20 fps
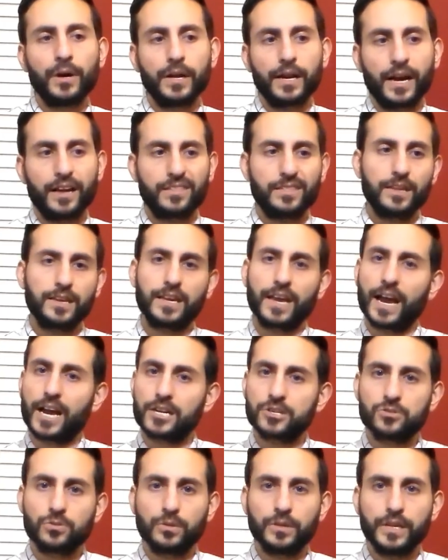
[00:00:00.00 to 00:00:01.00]
But I think
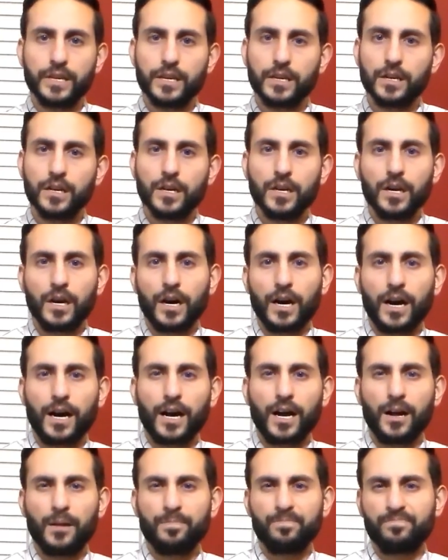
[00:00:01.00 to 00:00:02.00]
casually.
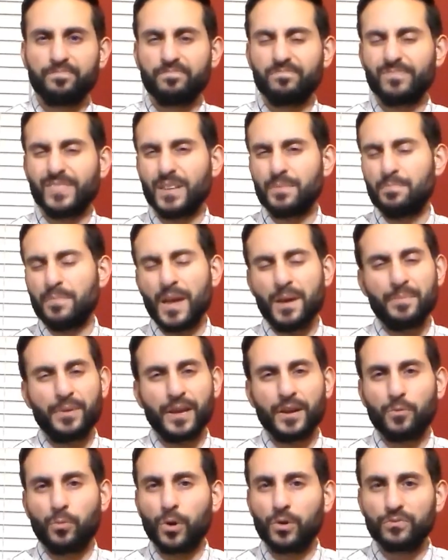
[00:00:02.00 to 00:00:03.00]
Um,
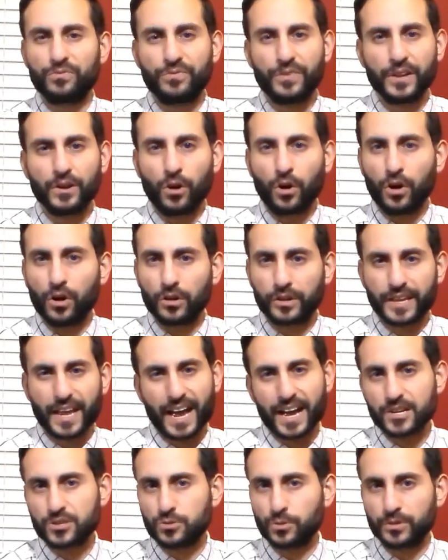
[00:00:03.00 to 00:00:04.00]
maybe it won't fit all
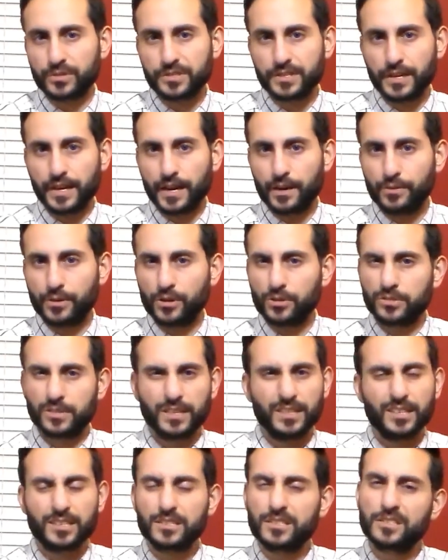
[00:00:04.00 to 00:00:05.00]
casual
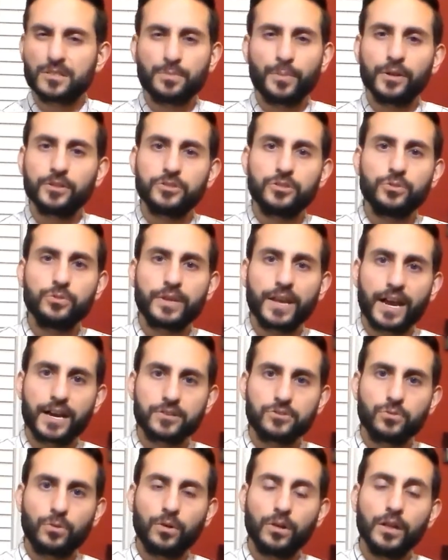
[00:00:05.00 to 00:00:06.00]
scenarios. It doesn't smell too
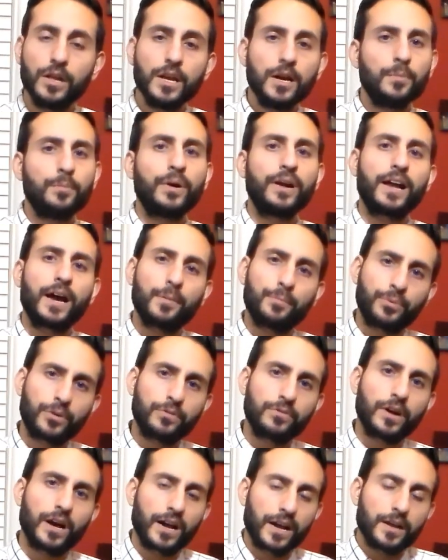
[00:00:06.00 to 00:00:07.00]
casual, but I,
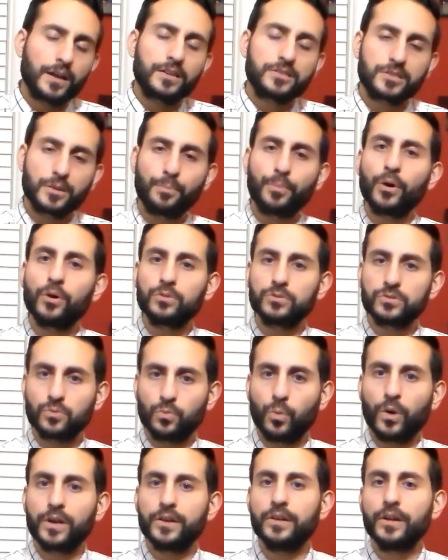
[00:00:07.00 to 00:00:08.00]
I
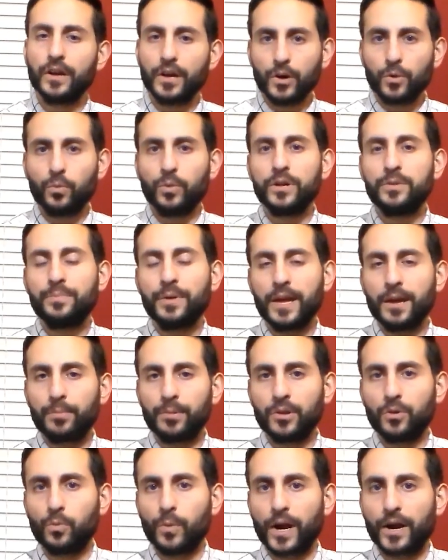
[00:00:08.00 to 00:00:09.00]
suppose one would be
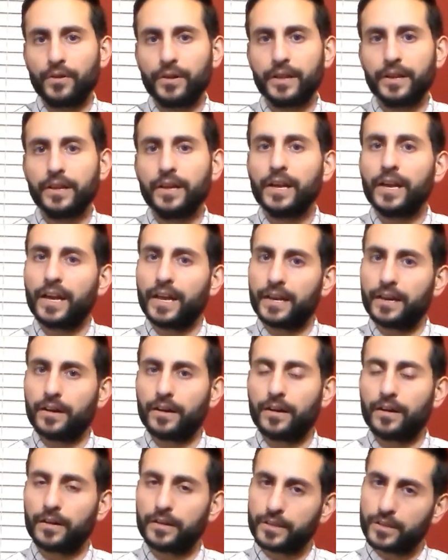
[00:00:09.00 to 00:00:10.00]
able to wear it in
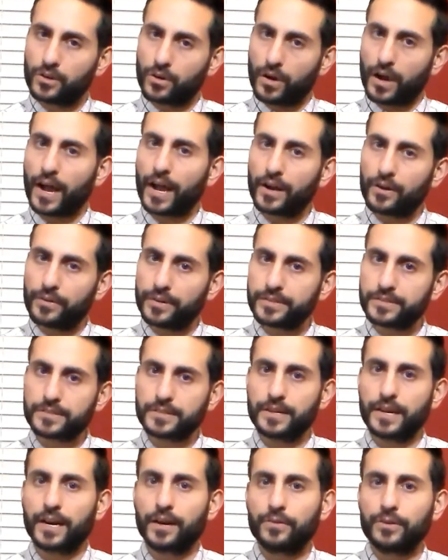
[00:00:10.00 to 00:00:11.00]
a you know higher end
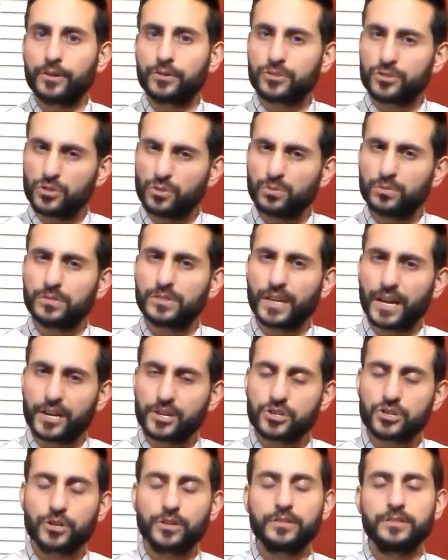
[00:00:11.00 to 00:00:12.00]
scenario, suit and
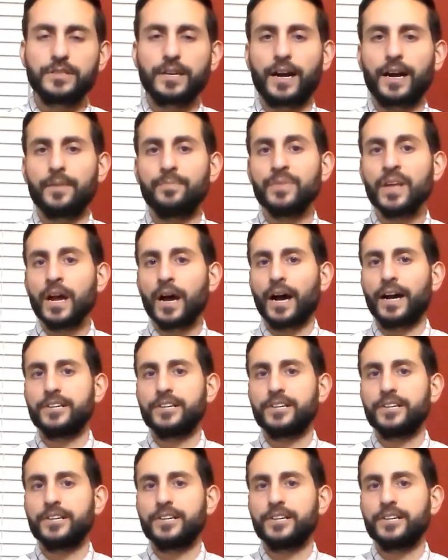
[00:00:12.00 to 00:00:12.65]
tie, shirt and tie.